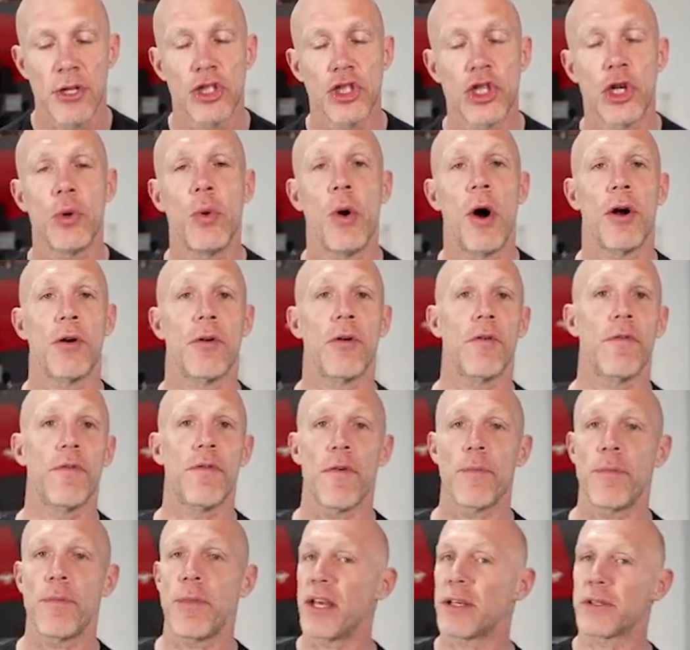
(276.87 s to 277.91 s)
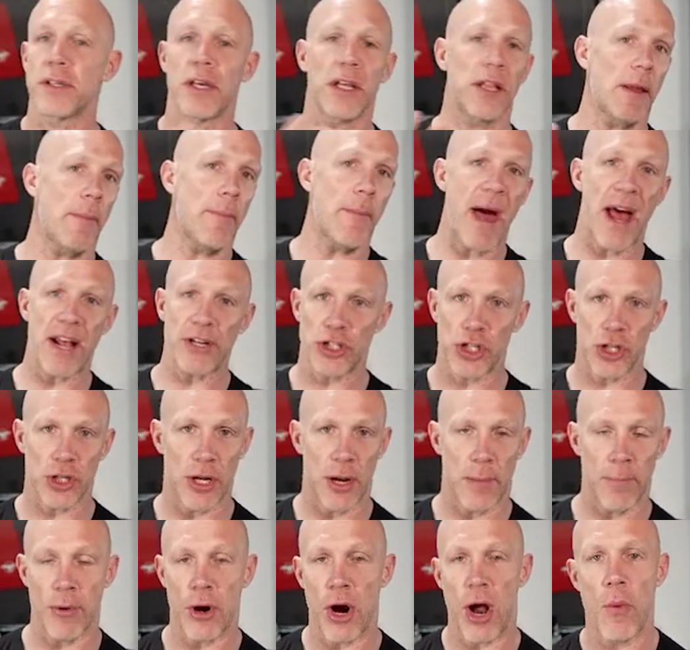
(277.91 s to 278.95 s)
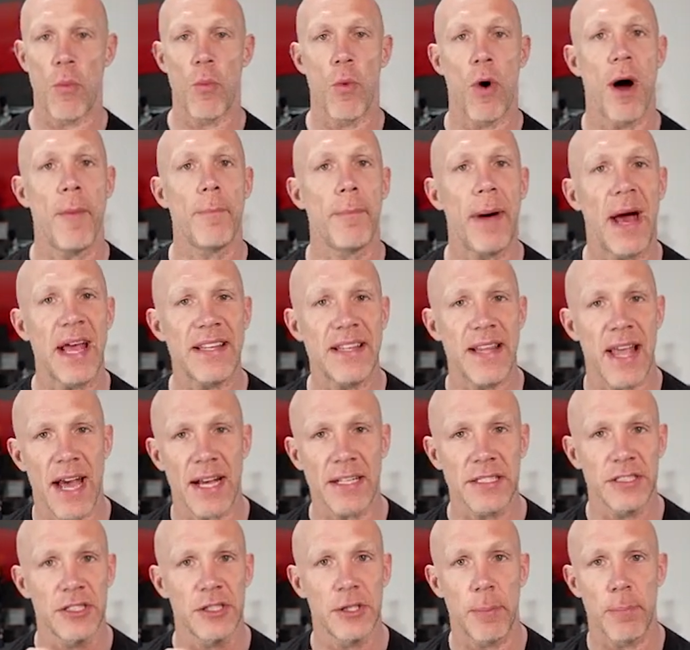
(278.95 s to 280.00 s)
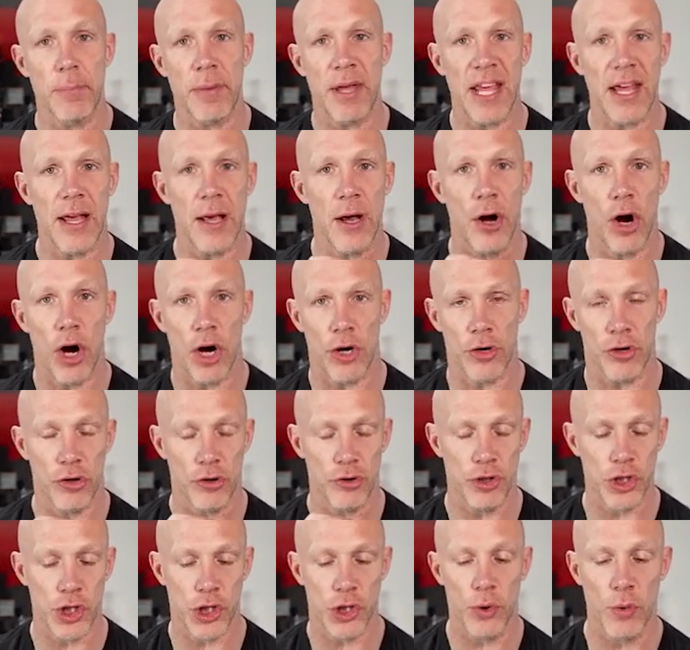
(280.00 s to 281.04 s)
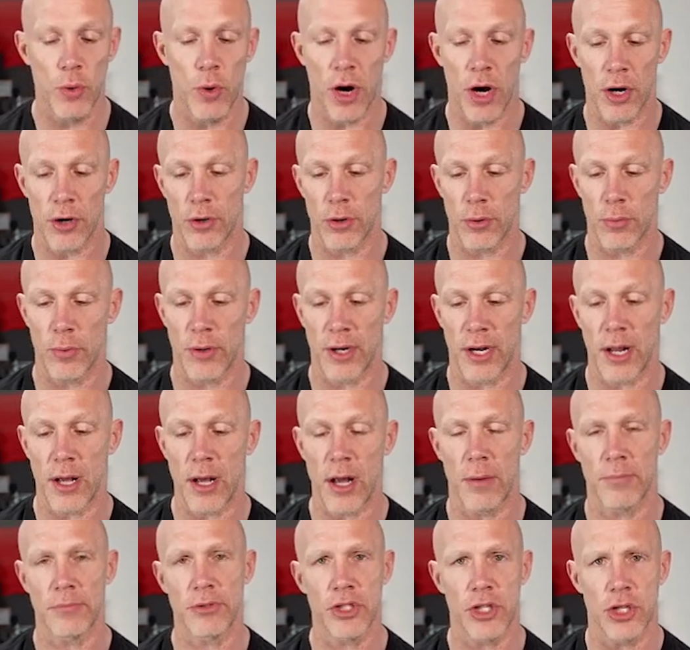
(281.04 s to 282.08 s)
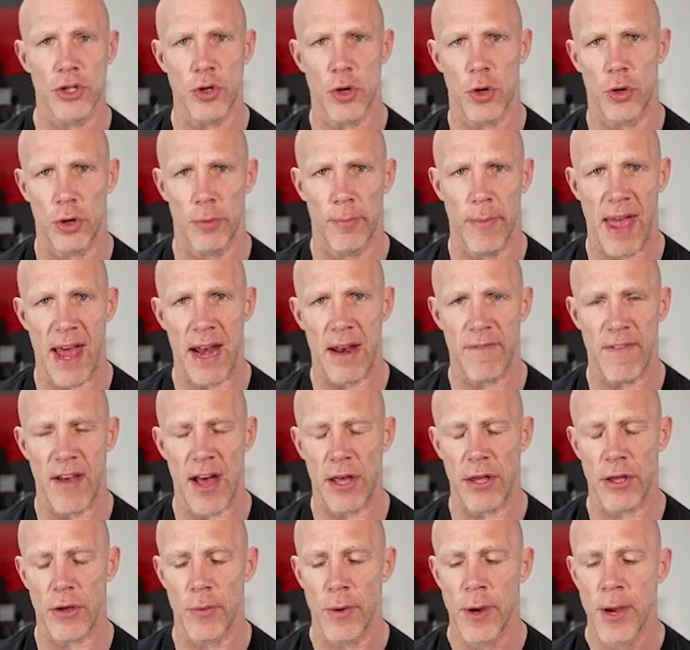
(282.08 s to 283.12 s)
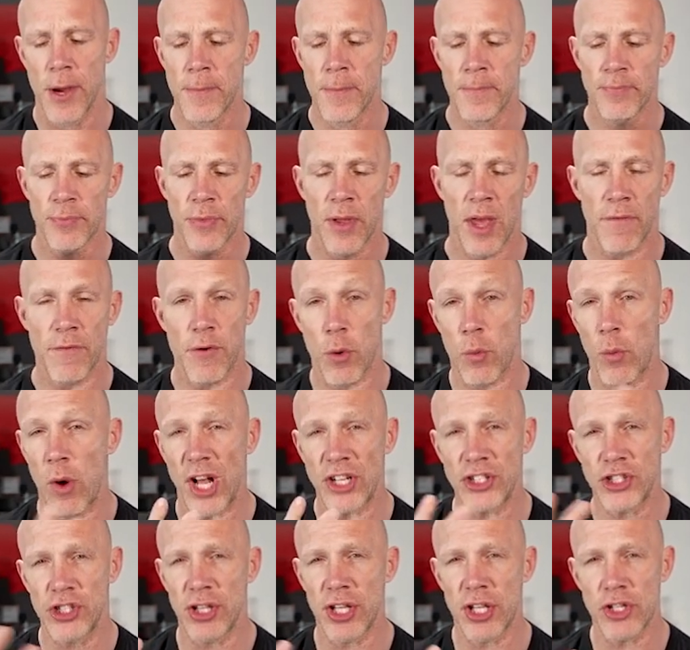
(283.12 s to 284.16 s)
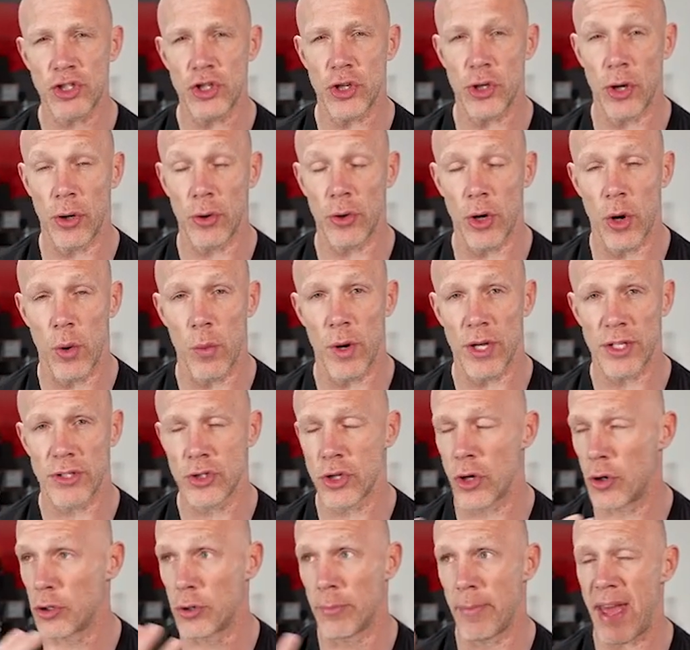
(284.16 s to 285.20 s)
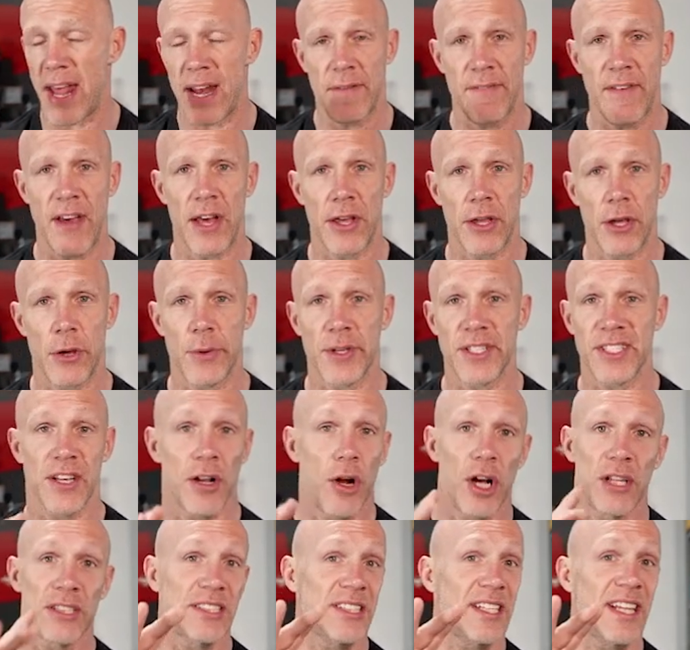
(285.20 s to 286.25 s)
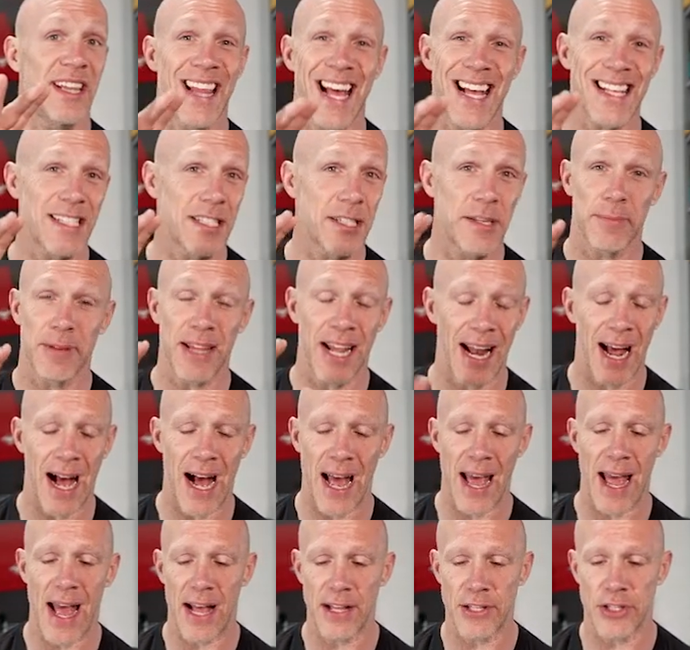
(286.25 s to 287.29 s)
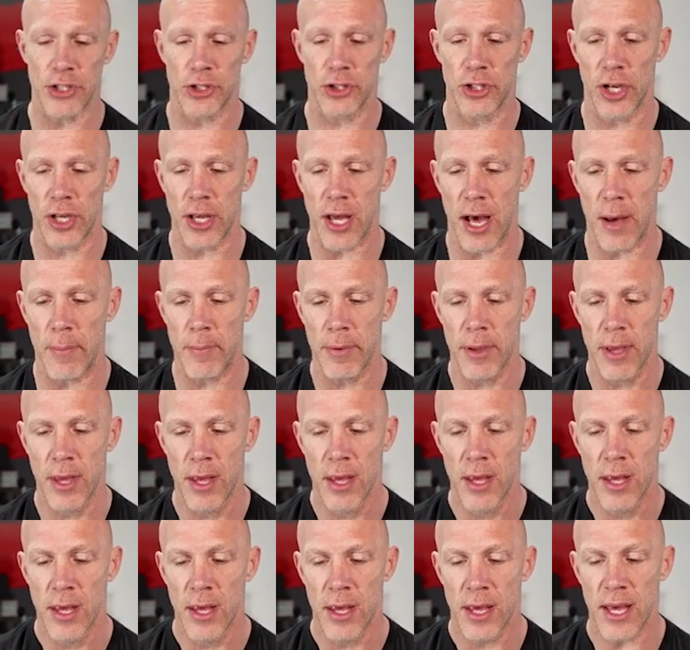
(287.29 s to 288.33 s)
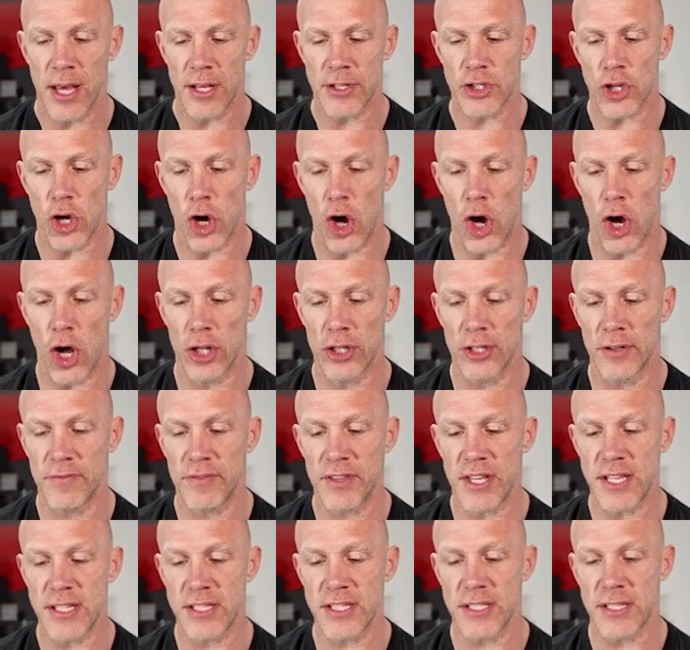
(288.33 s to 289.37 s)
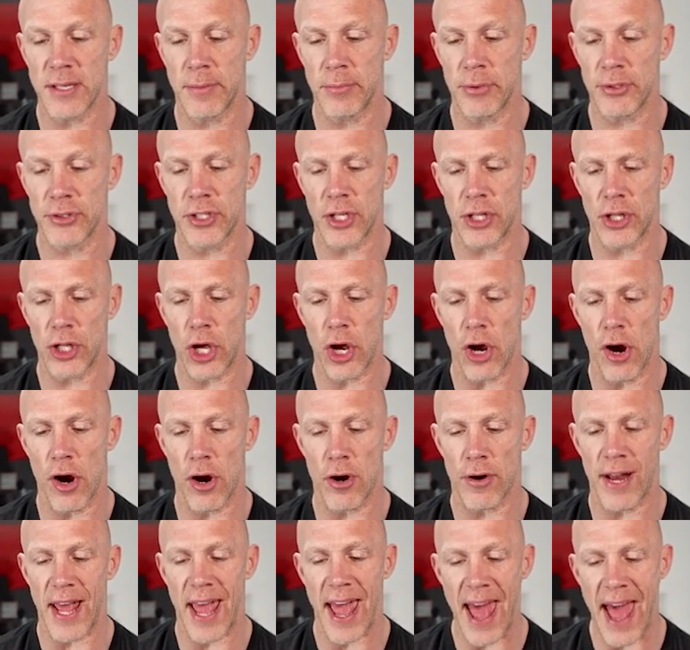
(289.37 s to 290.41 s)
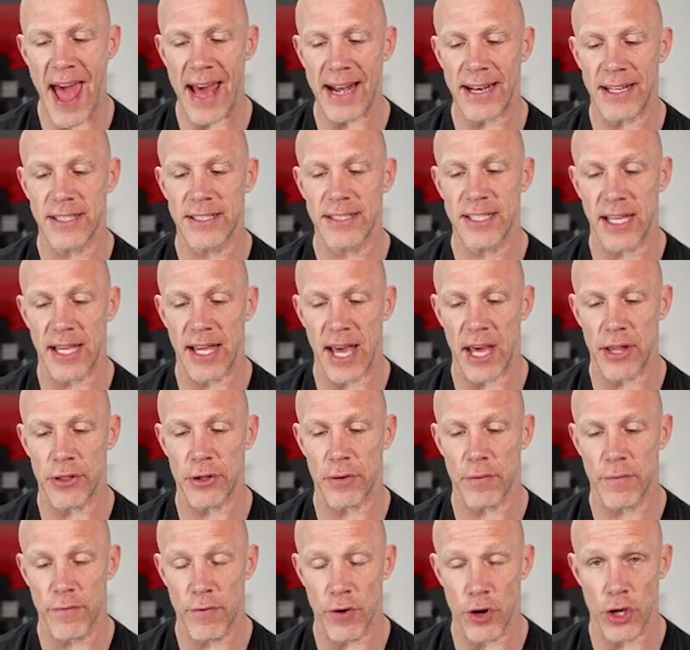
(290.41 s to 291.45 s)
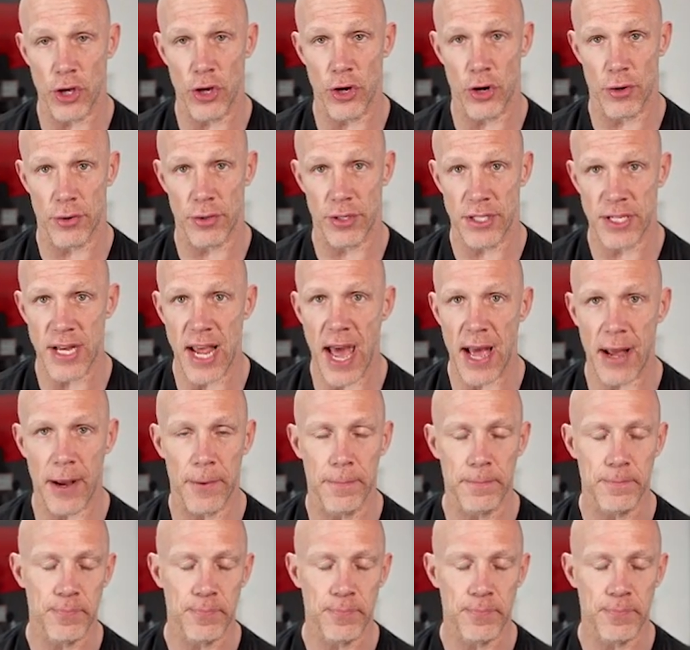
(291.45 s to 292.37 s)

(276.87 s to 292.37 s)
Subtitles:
200 for me is like the magic number. I want my decks to be under 200 when it comes to total mana value. If you're watching this, you don't know what total mana value is, and honestly, that's something I had to look up. It's all of these symbols on the card added together for your deck.